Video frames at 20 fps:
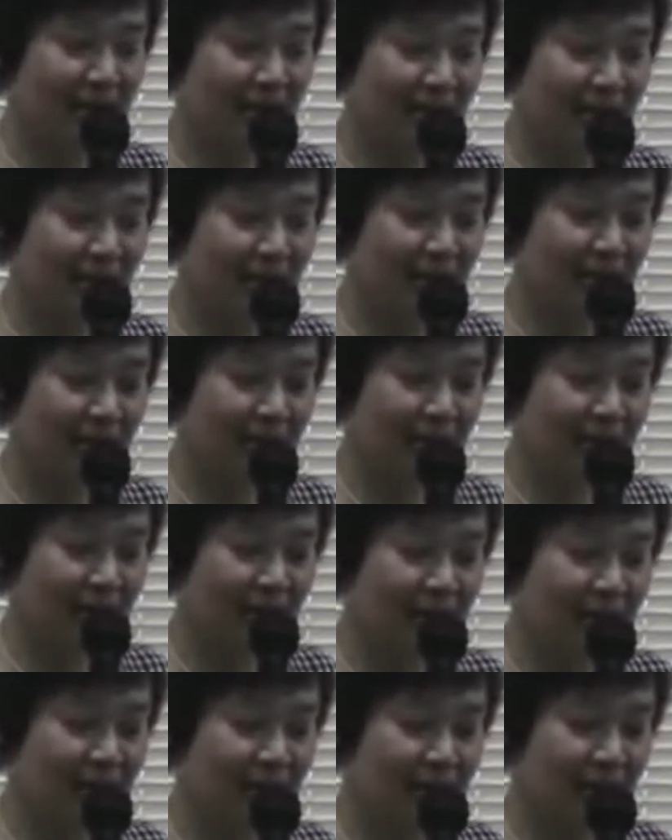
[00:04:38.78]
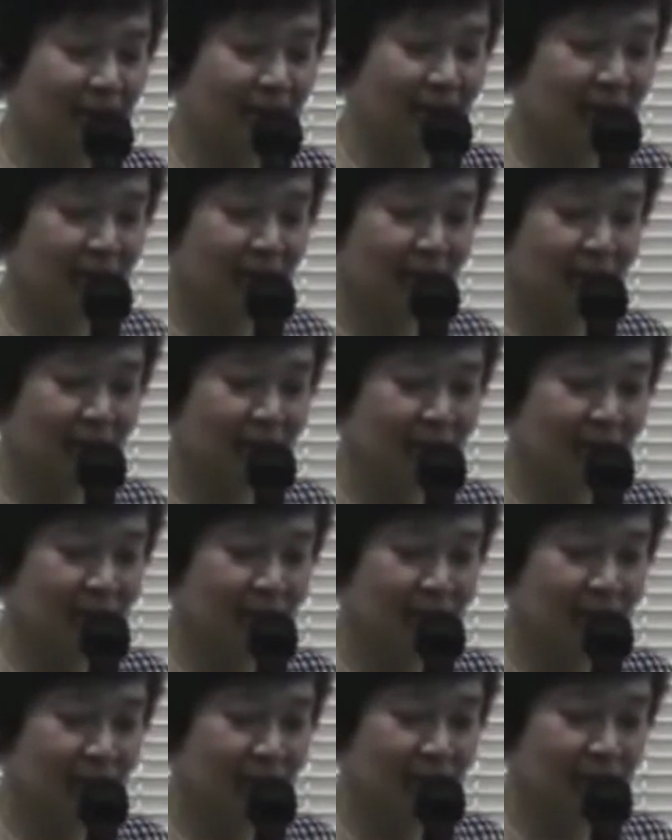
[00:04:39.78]

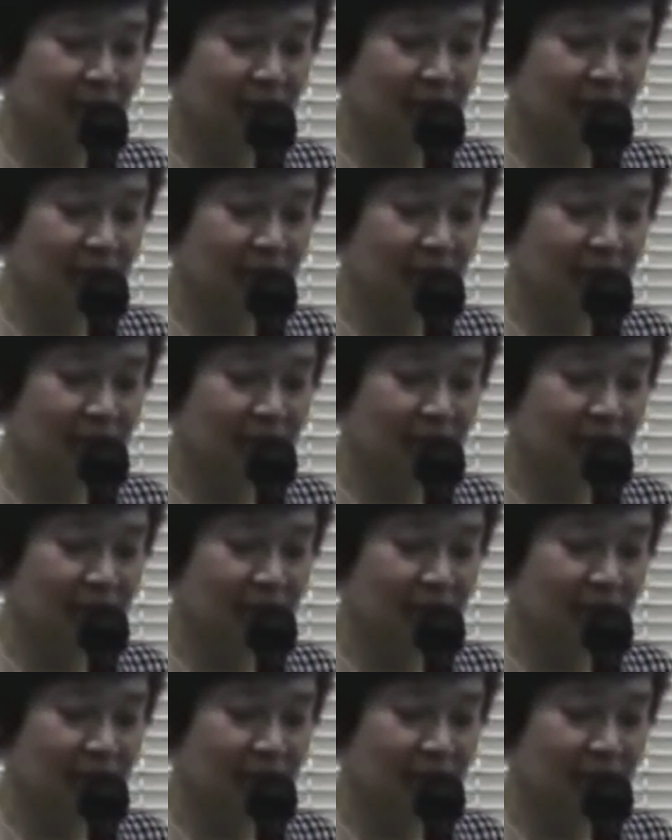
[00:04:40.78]
Nobody speaks.